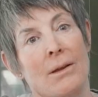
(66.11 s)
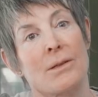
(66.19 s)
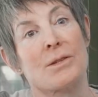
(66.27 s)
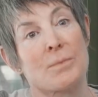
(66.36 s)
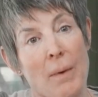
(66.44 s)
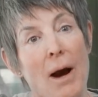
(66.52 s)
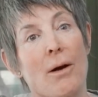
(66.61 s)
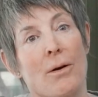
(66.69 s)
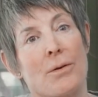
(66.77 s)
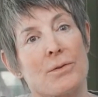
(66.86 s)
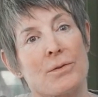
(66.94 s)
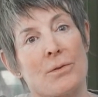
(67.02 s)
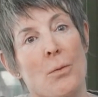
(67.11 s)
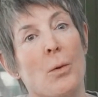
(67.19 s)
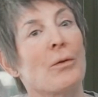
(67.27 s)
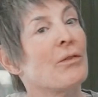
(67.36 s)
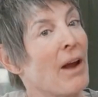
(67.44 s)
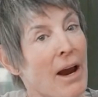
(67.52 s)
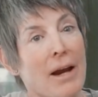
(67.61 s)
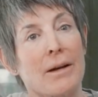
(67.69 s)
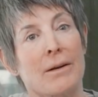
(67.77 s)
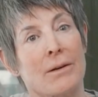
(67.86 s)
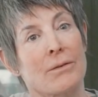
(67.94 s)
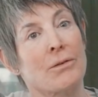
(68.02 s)
the sparrows will
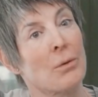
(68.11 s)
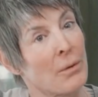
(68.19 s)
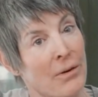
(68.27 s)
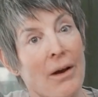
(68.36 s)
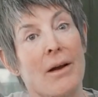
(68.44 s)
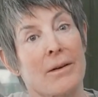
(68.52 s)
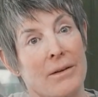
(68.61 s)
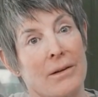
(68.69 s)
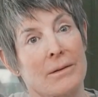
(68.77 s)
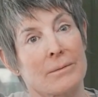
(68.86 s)
deign to attend.